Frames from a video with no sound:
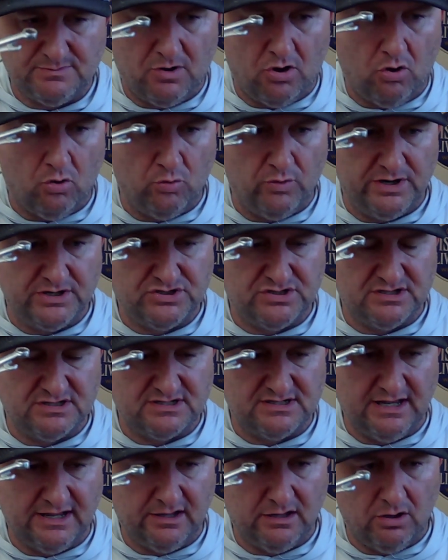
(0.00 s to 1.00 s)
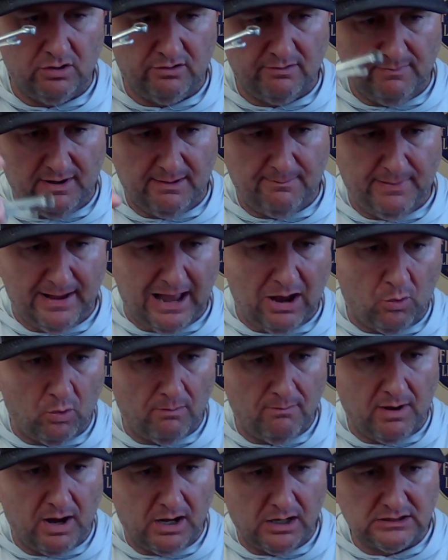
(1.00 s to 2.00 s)
small wrenches that go to my power
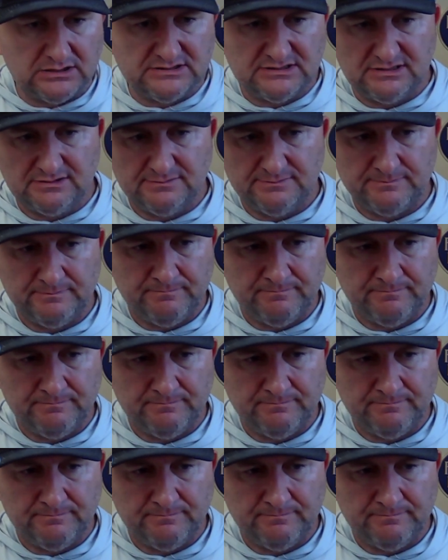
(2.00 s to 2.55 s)
box